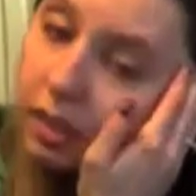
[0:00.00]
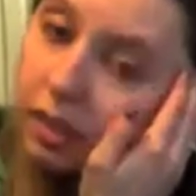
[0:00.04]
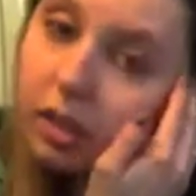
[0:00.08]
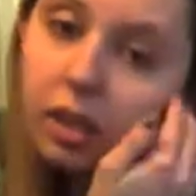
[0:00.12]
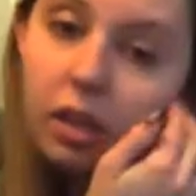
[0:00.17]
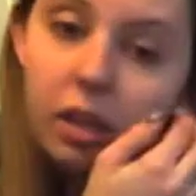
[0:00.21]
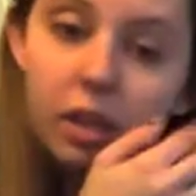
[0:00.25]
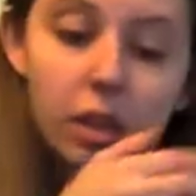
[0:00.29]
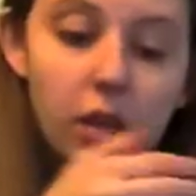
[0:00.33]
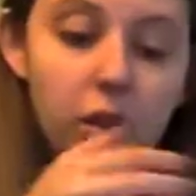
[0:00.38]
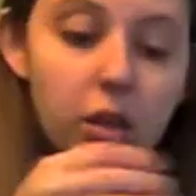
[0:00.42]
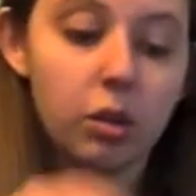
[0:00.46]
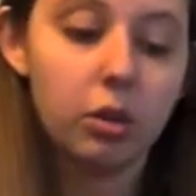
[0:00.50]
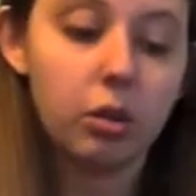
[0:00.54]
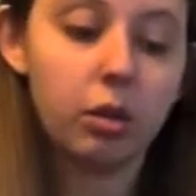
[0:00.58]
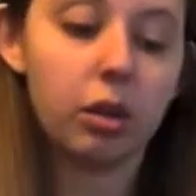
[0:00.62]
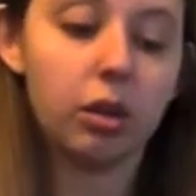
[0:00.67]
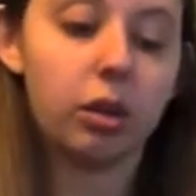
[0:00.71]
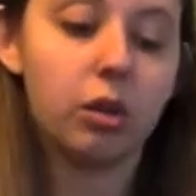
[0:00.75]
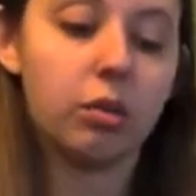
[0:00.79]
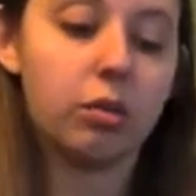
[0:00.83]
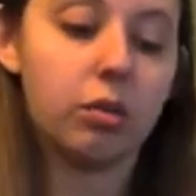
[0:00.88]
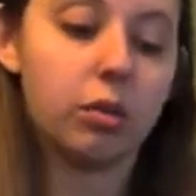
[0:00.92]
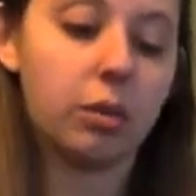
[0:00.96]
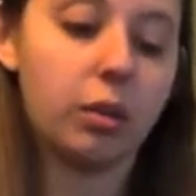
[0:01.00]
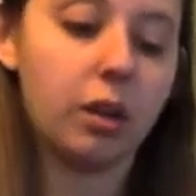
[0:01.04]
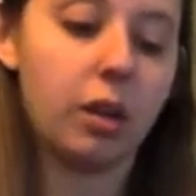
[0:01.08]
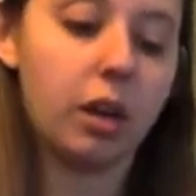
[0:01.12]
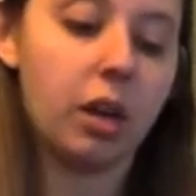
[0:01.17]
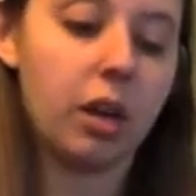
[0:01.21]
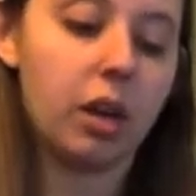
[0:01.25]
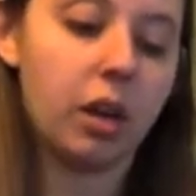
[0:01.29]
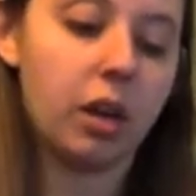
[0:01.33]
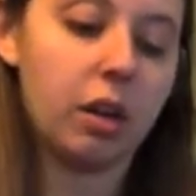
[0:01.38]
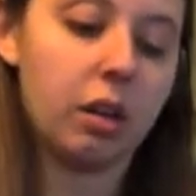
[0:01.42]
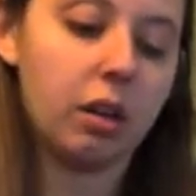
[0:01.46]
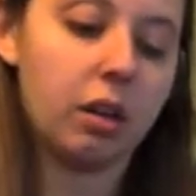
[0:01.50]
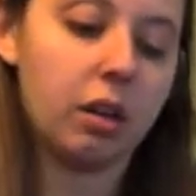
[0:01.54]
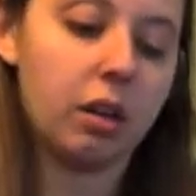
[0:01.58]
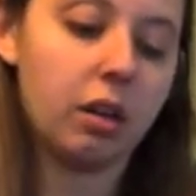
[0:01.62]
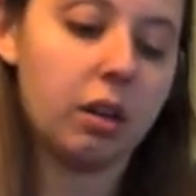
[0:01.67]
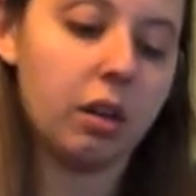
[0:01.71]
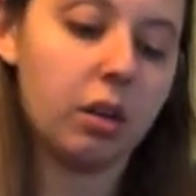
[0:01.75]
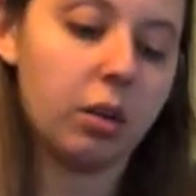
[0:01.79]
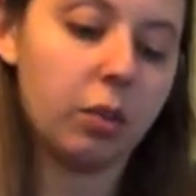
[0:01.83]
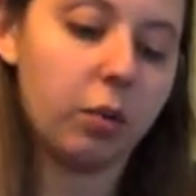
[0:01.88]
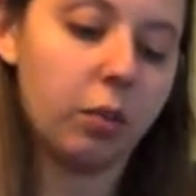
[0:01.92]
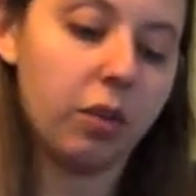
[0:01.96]
You can usually get
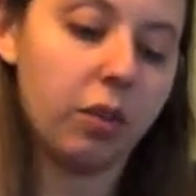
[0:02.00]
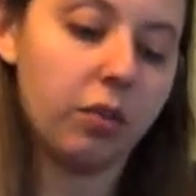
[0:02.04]
one full